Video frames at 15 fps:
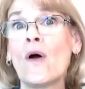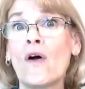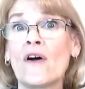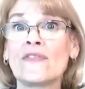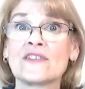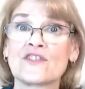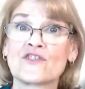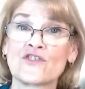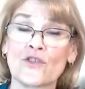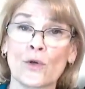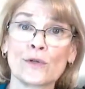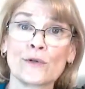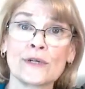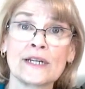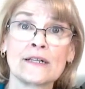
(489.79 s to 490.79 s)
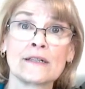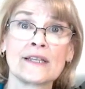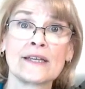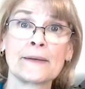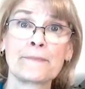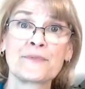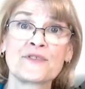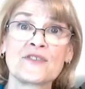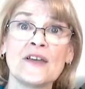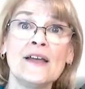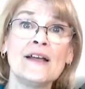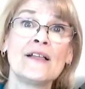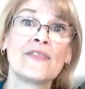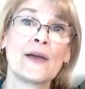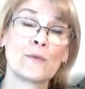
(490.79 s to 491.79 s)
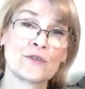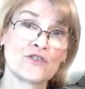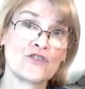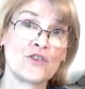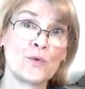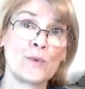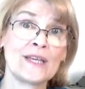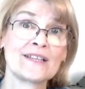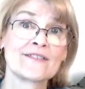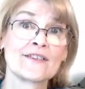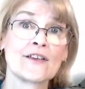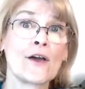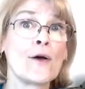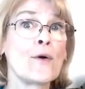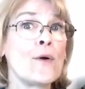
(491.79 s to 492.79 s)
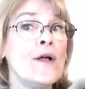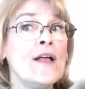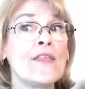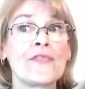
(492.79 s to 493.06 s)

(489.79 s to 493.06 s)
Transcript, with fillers: on the solar eclipse that was two weeks ago.